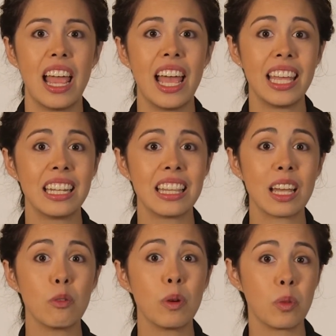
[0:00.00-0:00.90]
and
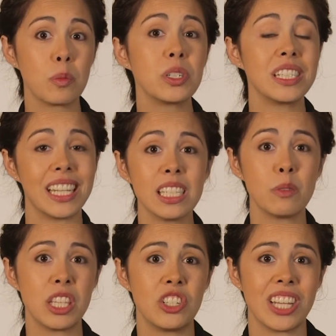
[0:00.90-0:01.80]
that when we're presented
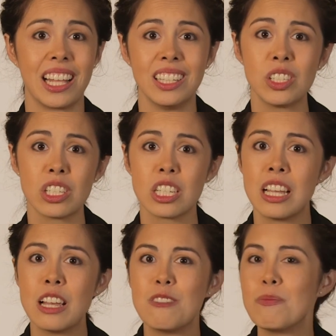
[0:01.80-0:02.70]
with a challenge,
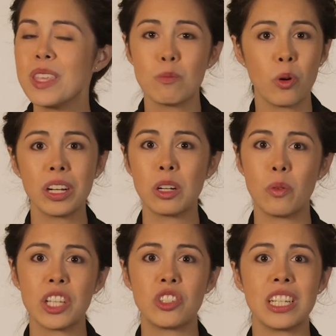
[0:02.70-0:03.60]
the important
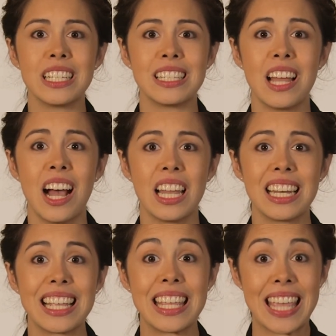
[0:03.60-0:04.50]
question is not,
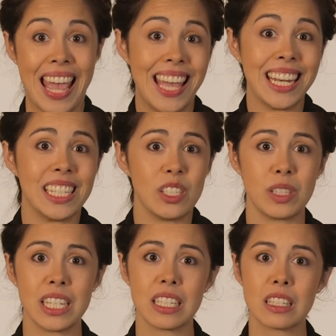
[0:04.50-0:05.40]
can I do
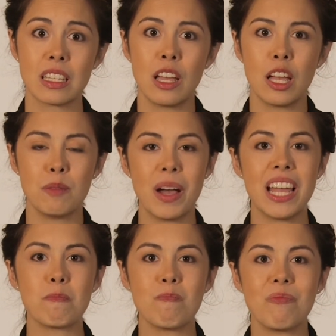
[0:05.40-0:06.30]
this,
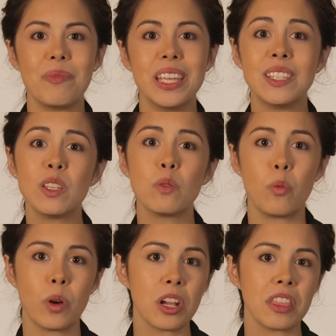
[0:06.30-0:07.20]
but is it
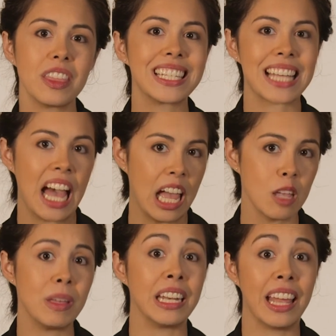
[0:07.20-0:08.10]
worth the
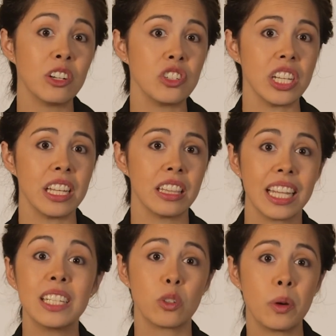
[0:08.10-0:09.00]
time and energy that
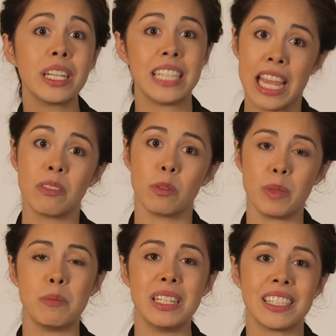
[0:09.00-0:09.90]
it's going to take for me
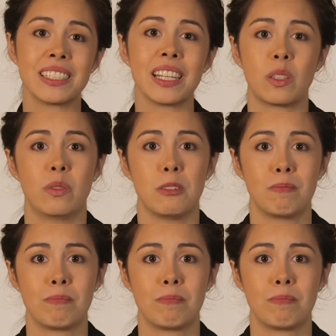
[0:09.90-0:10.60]
to be successful?